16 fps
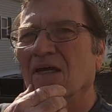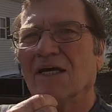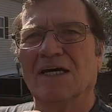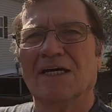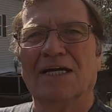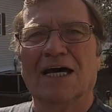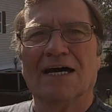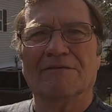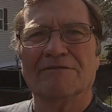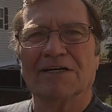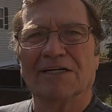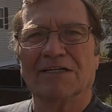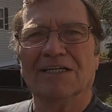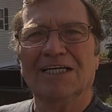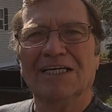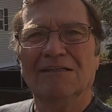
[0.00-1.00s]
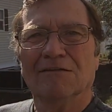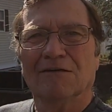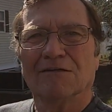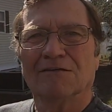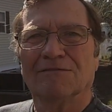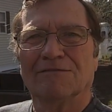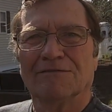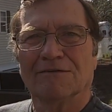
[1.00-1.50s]
and have the clean
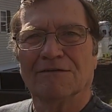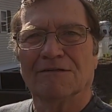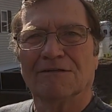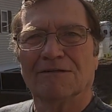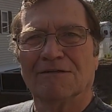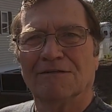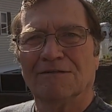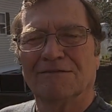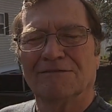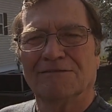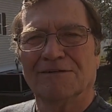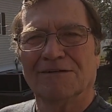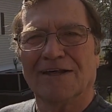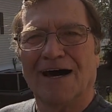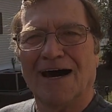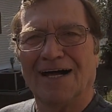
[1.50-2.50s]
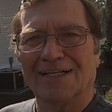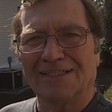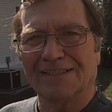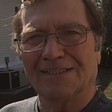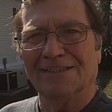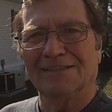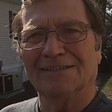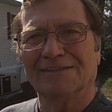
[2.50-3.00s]
look for the
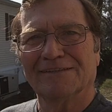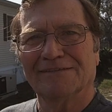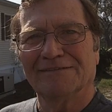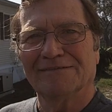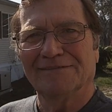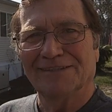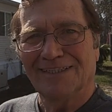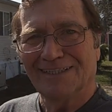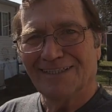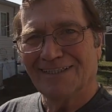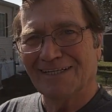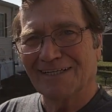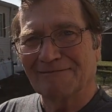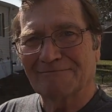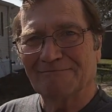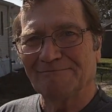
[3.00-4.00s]
holidays. What do you think?